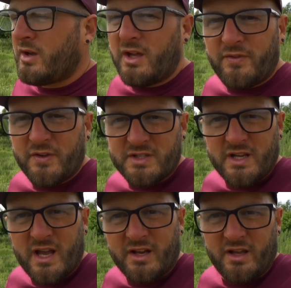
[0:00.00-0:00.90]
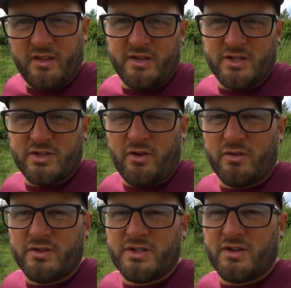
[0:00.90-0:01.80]
if you see any of these
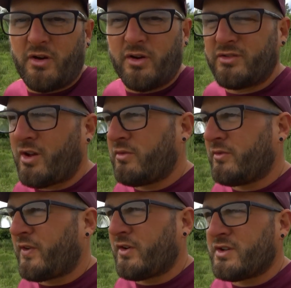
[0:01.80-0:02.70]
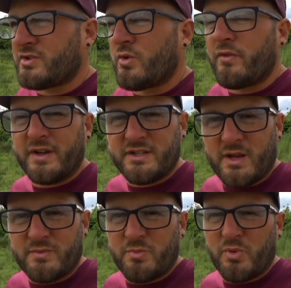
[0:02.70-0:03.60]
signs, I don't find it sort of
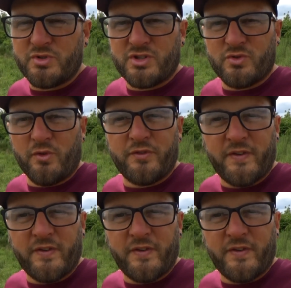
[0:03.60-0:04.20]
acceptable to sort of